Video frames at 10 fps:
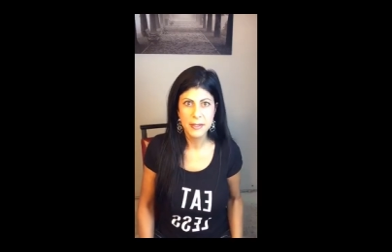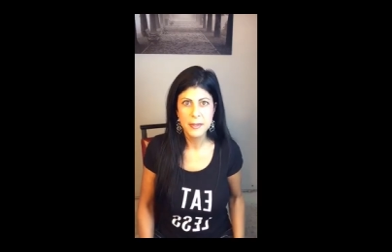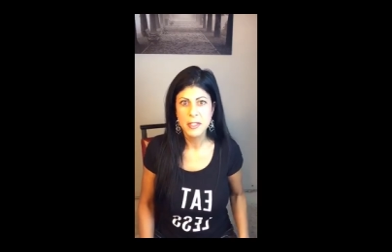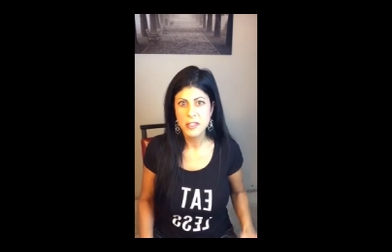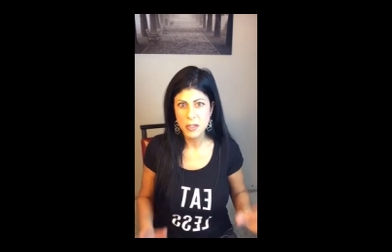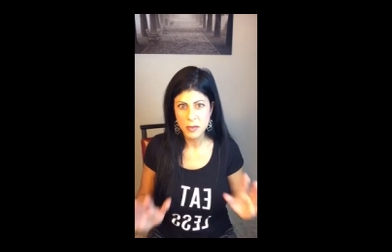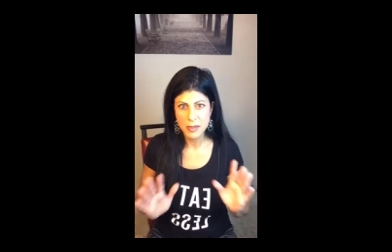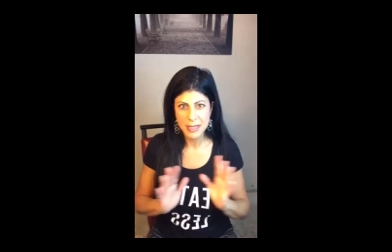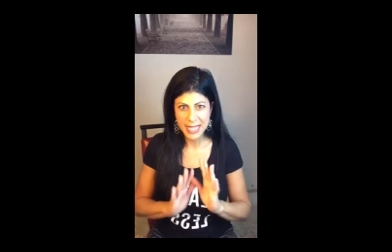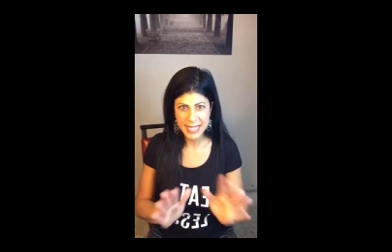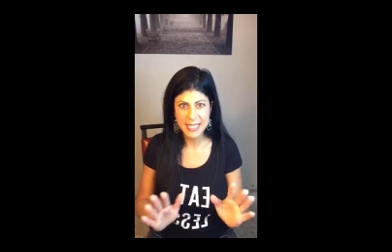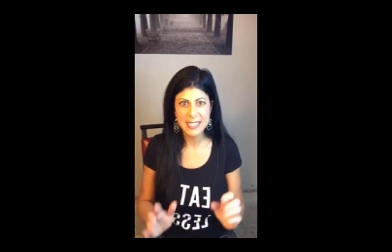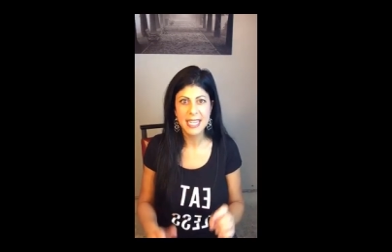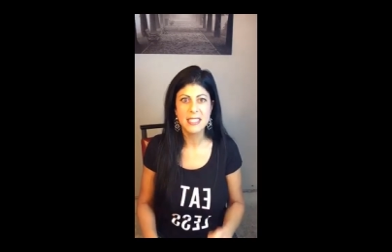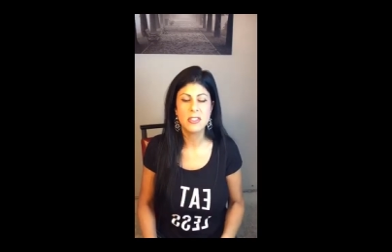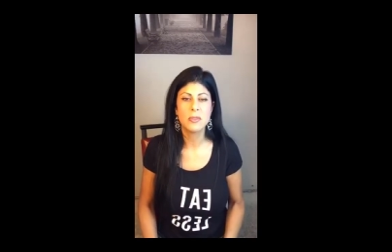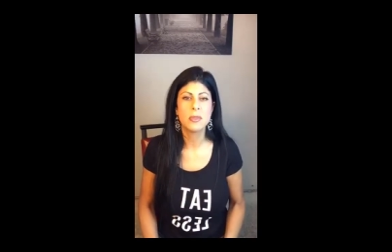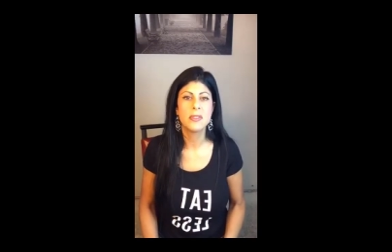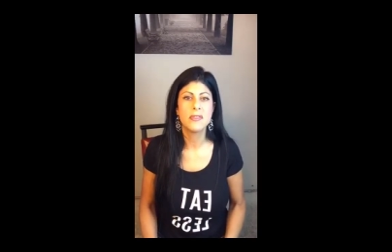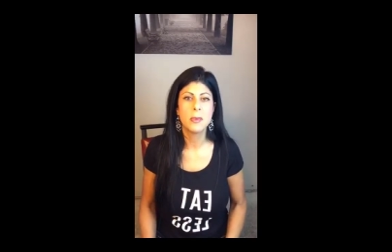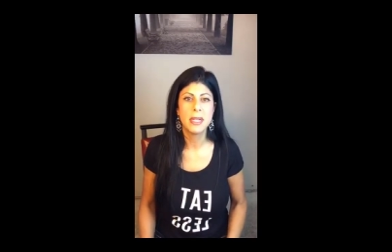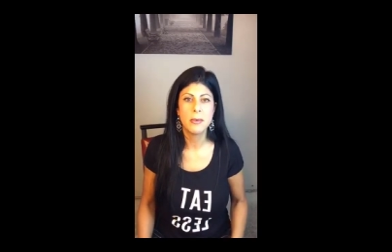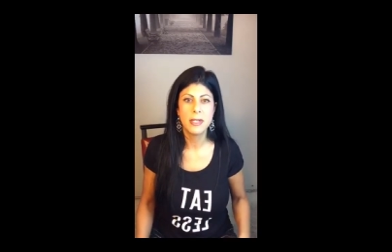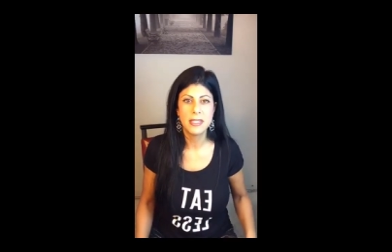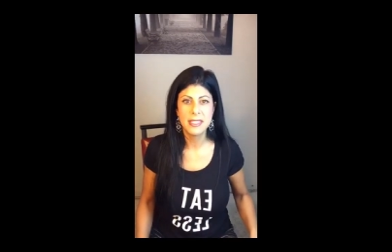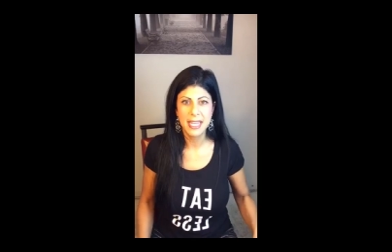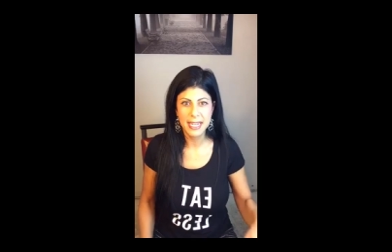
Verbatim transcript: So ladies, that's sort of what I wanted to say.